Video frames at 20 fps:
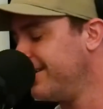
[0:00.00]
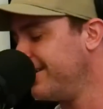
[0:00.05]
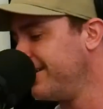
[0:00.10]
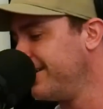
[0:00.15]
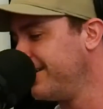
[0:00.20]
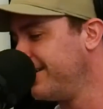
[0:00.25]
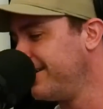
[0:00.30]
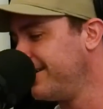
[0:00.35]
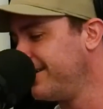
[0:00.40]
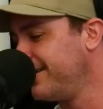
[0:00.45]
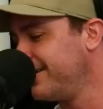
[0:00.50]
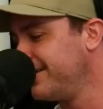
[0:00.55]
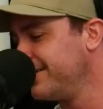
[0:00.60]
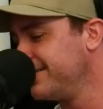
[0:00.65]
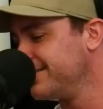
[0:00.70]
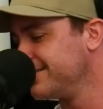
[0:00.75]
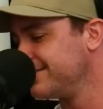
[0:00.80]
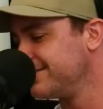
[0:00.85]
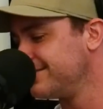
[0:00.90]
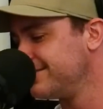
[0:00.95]

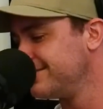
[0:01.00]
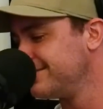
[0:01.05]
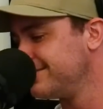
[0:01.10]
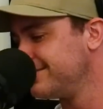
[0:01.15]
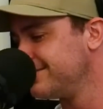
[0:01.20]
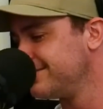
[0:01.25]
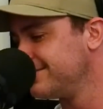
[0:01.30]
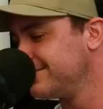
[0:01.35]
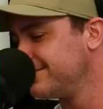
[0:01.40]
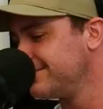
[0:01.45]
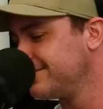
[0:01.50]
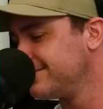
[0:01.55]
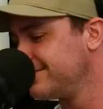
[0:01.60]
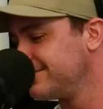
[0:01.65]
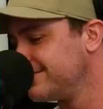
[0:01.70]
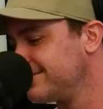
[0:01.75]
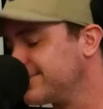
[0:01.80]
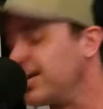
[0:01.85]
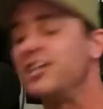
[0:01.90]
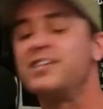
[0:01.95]

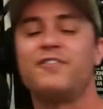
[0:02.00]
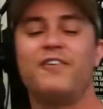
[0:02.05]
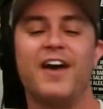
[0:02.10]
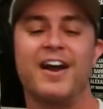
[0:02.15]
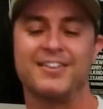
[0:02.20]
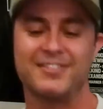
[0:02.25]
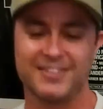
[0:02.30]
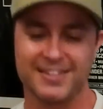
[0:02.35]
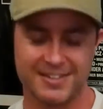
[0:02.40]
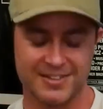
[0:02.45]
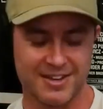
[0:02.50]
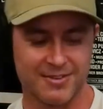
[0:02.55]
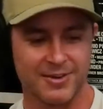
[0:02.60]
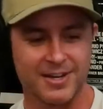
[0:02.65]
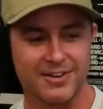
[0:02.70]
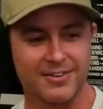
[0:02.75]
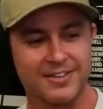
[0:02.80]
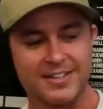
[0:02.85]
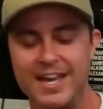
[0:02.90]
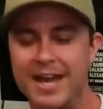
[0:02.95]
Dust Factory. There
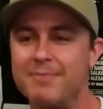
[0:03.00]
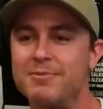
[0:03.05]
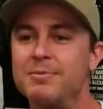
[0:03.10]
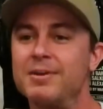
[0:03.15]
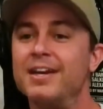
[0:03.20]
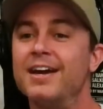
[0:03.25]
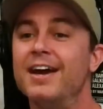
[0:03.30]
we go. It came to